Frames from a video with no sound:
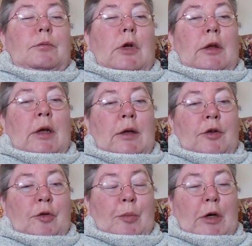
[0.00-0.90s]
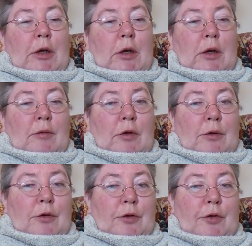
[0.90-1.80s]
And that is a pattern I've
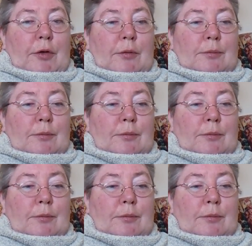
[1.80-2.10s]
noticed.